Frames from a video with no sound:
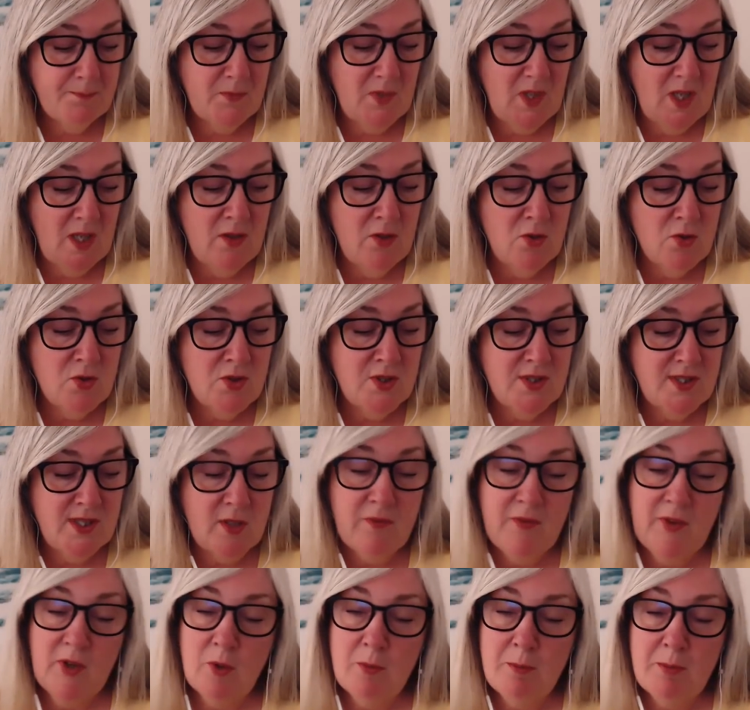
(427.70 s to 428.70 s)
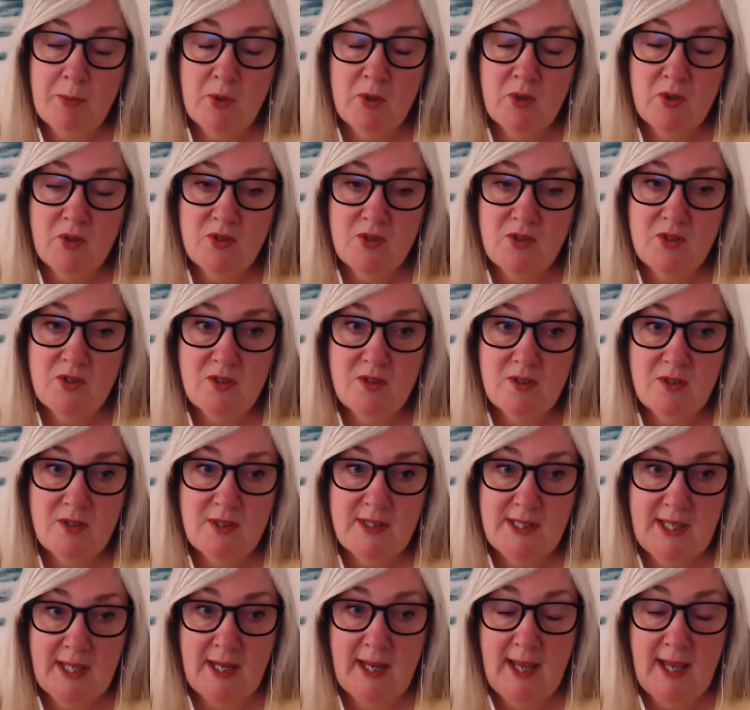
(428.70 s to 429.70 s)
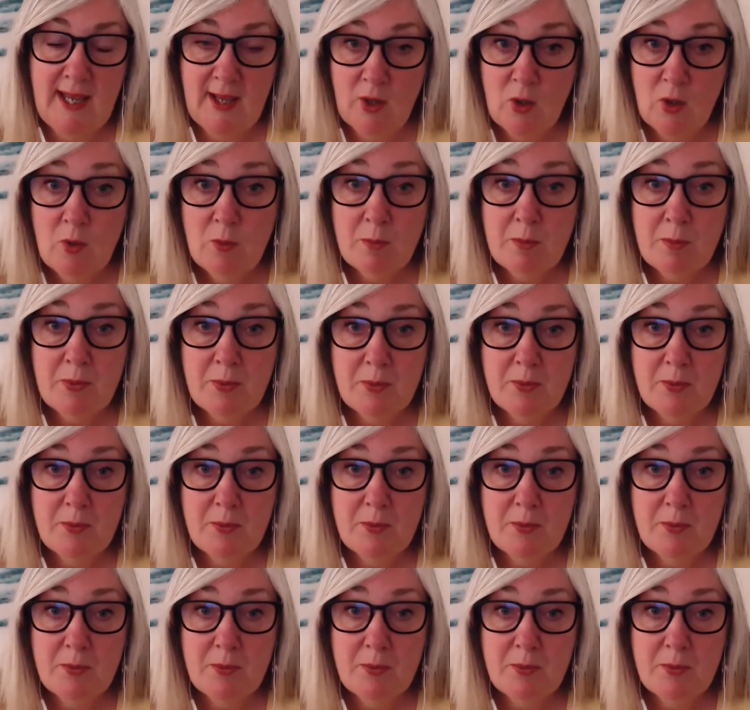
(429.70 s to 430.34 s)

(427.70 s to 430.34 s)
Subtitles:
And those self-help books did help.